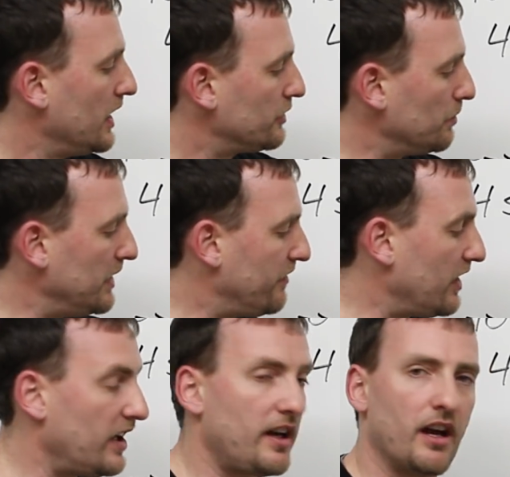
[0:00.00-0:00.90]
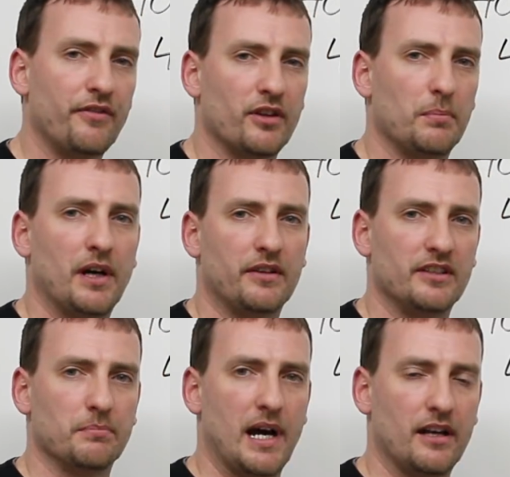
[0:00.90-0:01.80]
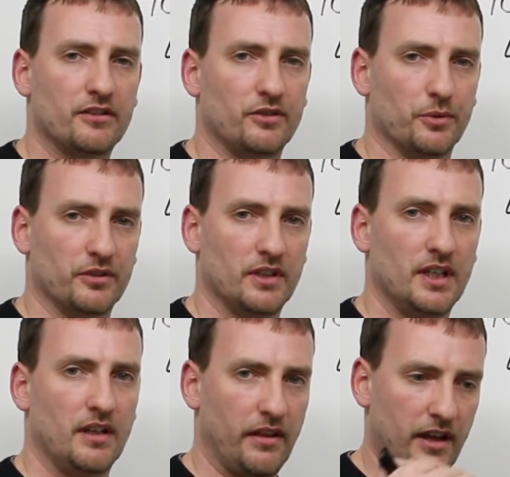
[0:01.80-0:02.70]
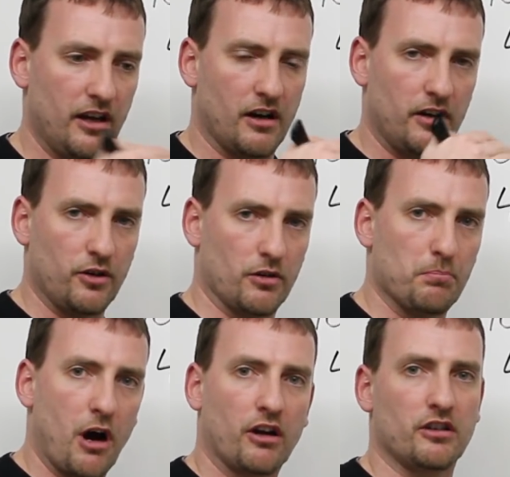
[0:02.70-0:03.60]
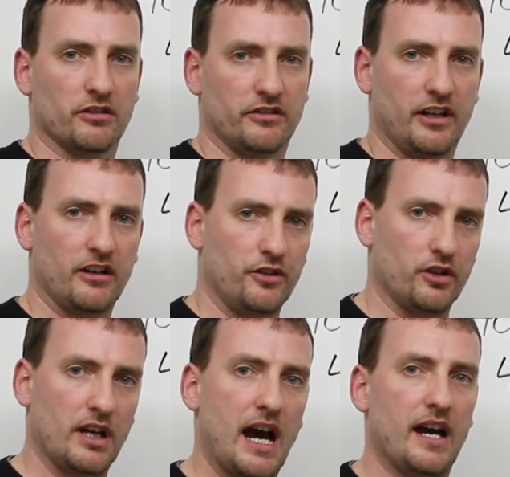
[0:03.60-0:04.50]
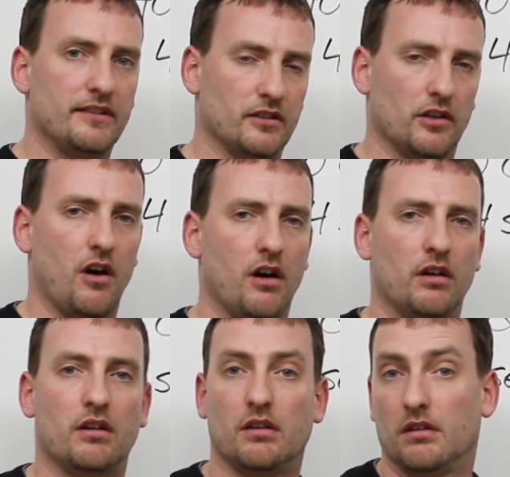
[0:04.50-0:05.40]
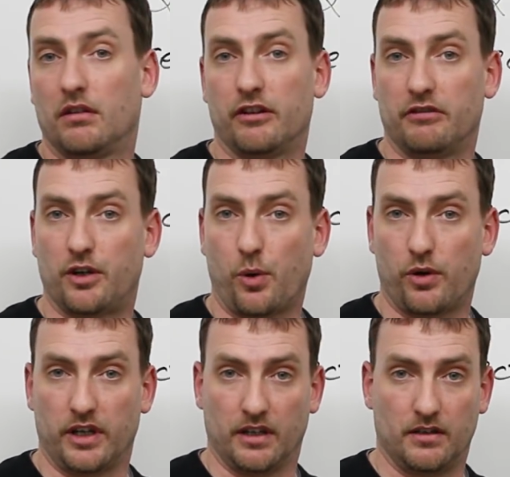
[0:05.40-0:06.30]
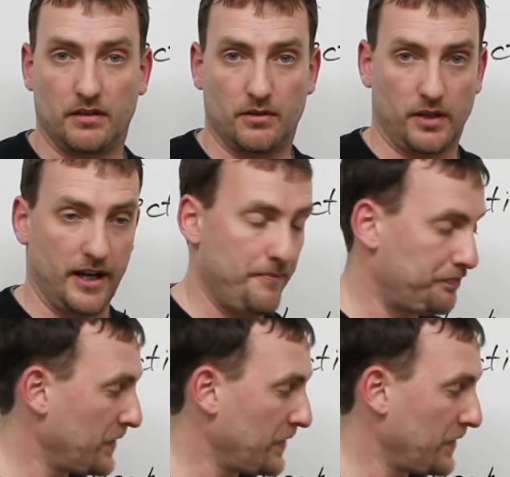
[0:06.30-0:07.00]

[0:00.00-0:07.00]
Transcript: So be very careful about these milestones. They are your markers. They are your guides along the recording. Okay?